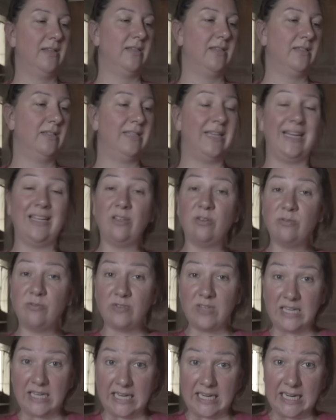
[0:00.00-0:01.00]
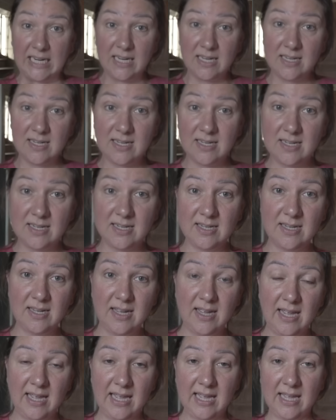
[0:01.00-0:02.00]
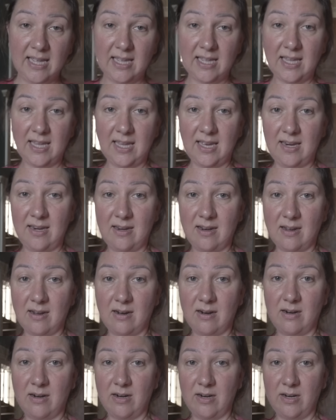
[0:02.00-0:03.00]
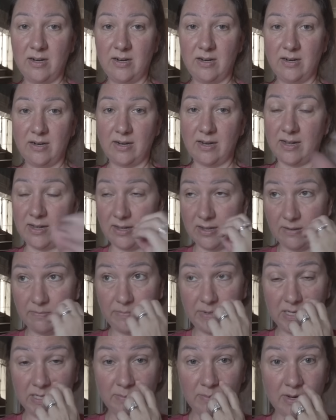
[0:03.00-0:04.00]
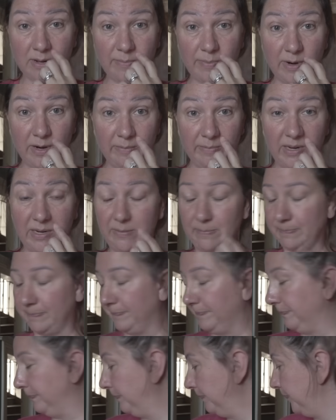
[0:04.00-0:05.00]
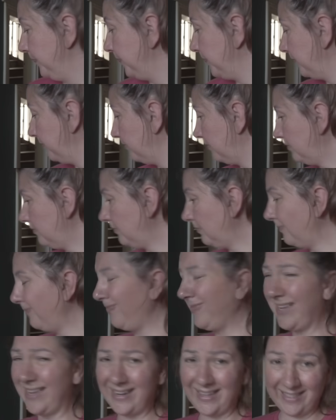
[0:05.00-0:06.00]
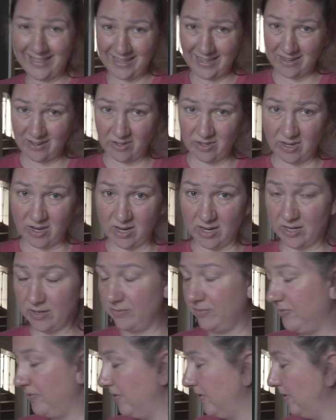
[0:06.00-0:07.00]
xylophene in our basement apartment, and I think in our cave.